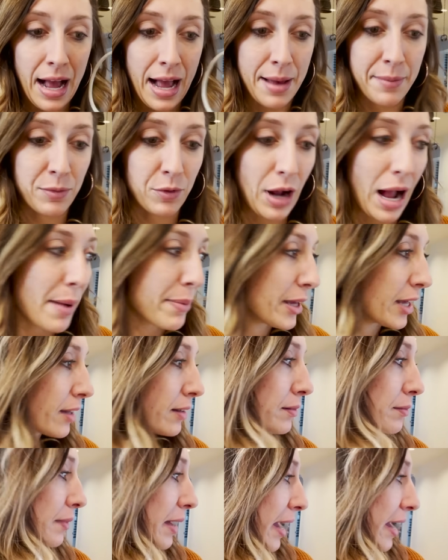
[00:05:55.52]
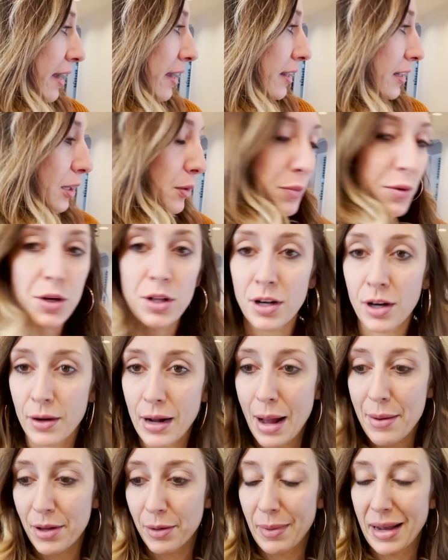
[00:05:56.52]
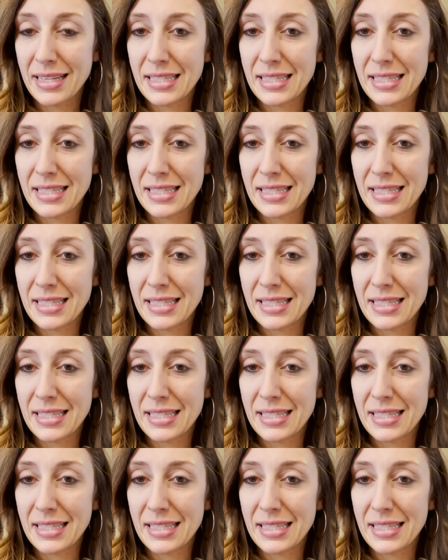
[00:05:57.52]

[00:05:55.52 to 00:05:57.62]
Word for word: I'm grabbing my computer, grabbing my